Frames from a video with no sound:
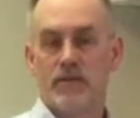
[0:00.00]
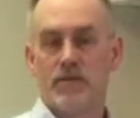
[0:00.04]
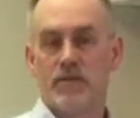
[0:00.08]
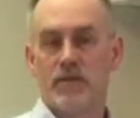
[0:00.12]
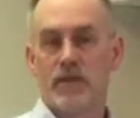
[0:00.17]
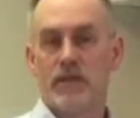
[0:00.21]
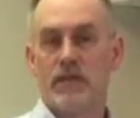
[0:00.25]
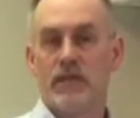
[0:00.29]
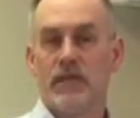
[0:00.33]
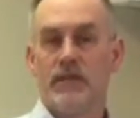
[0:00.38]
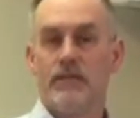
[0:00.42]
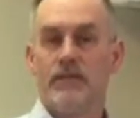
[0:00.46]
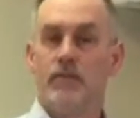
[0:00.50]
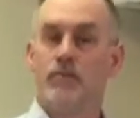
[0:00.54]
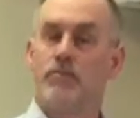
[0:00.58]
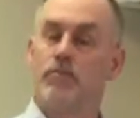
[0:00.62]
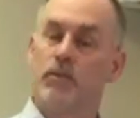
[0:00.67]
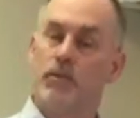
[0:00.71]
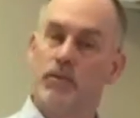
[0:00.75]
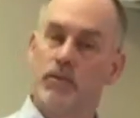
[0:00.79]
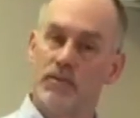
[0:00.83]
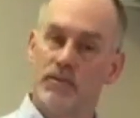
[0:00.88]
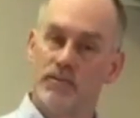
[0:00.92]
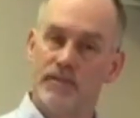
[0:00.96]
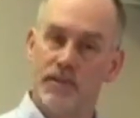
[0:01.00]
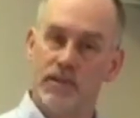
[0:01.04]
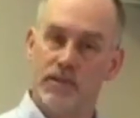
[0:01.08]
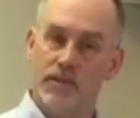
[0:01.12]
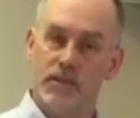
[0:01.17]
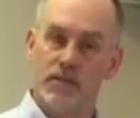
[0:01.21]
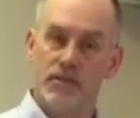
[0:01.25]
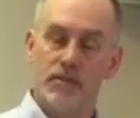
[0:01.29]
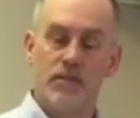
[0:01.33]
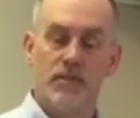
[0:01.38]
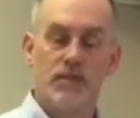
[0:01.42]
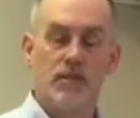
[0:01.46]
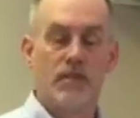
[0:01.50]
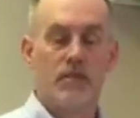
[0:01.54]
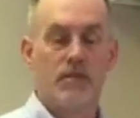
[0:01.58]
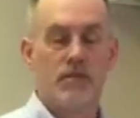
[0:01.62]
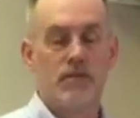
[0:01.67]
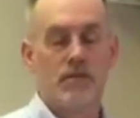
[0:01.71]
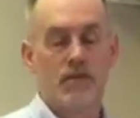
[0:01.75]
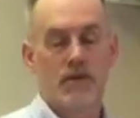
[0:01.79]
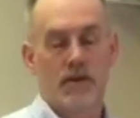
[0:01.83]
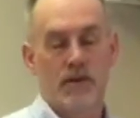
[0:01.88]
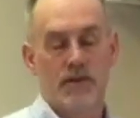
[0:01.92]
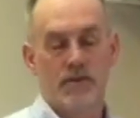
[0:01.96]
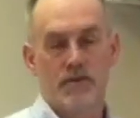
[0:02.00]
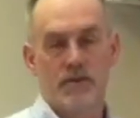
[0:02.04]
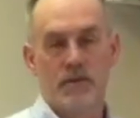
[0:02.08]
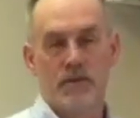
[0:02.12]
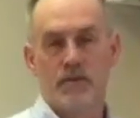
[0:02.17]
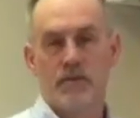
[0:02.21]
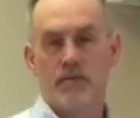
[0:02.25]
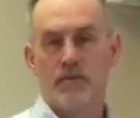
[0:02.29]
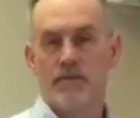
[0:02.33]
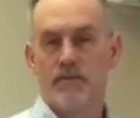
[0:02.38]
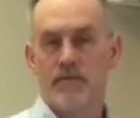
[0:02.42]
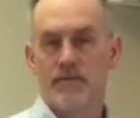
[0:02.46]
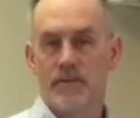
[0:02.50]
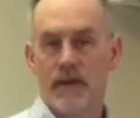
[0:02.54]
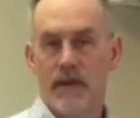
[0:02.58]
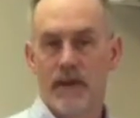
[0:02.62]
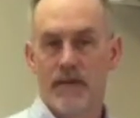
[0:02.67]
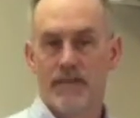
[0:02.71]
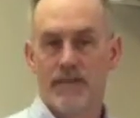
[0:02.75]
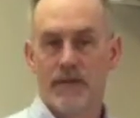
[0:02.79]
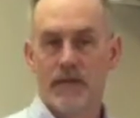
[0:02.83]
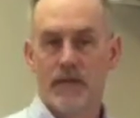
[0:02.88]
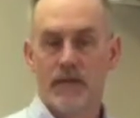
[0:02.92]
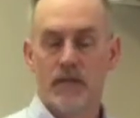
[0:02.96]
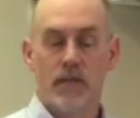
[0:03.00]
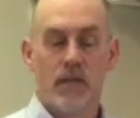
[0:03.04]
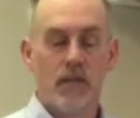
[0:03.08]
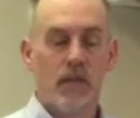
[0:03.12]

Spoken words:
You can give you blurred vision, nausea, vomiting.